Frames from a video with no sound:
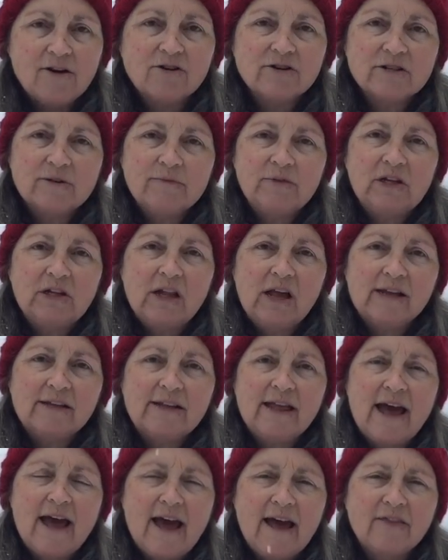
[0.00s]
or something like
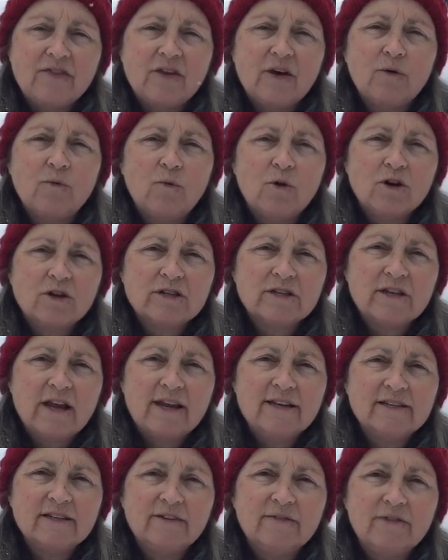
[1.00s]
that that works
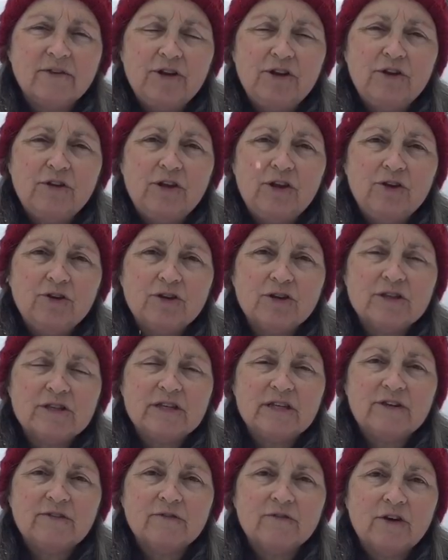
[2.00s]
nicely for you that you can
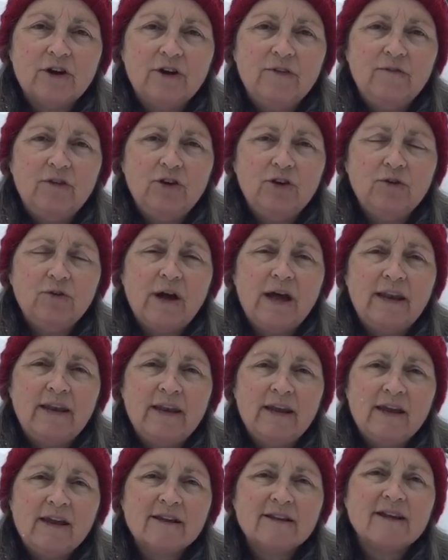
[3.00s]
sit in front of you and
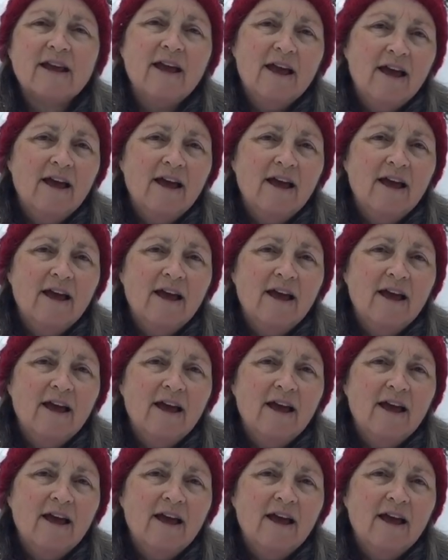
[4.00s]
knit,